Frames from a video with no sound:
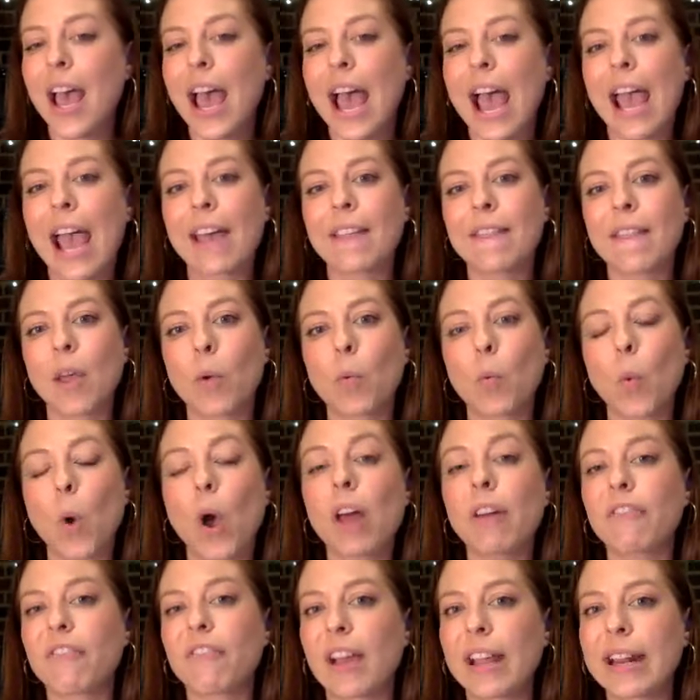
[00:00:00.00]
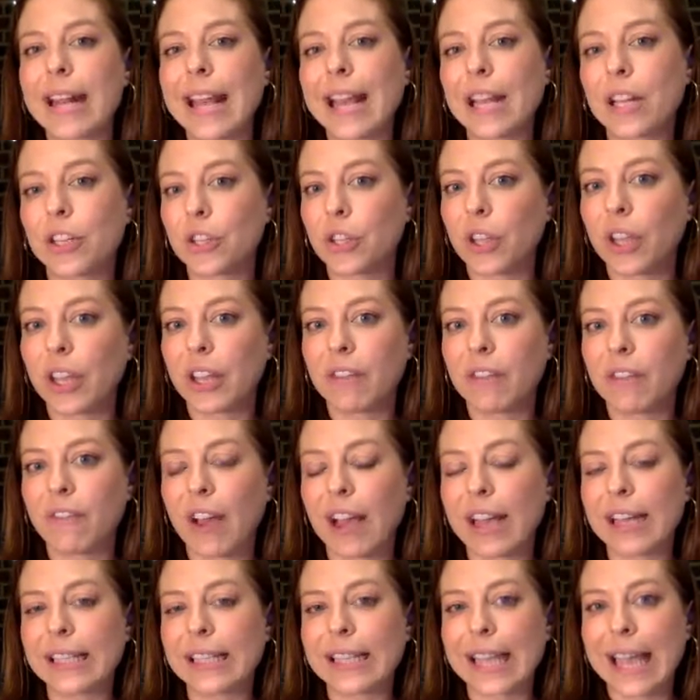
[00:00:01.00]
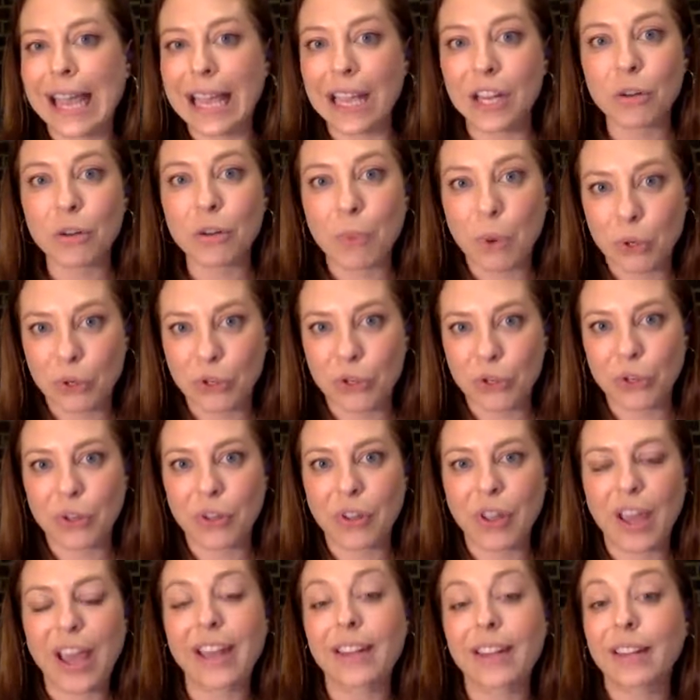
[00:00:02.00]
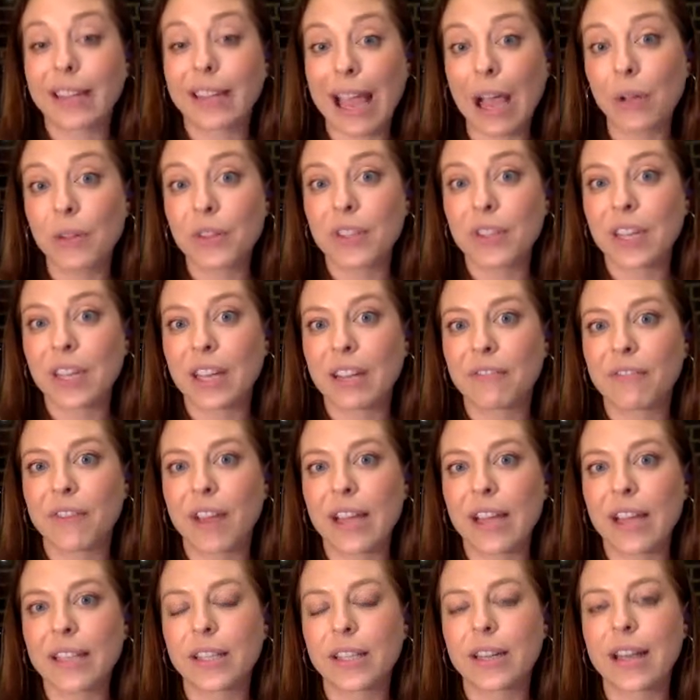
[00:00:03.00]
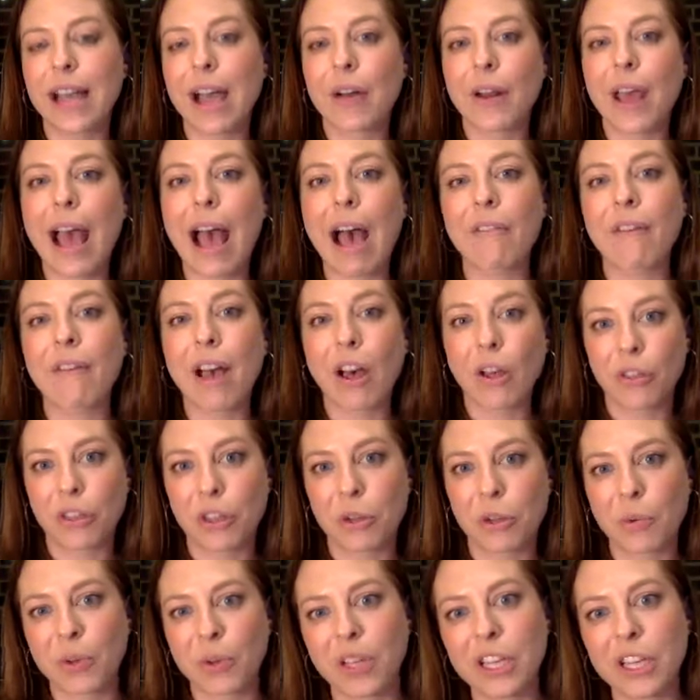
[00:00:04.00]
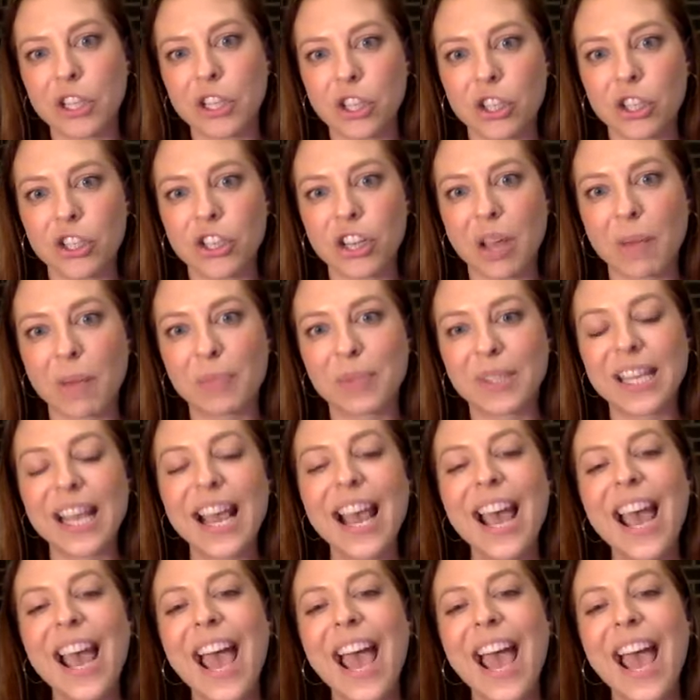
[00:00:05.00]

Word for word: and they want financial advice and emotional and counseling advice on how to have healthy relationships.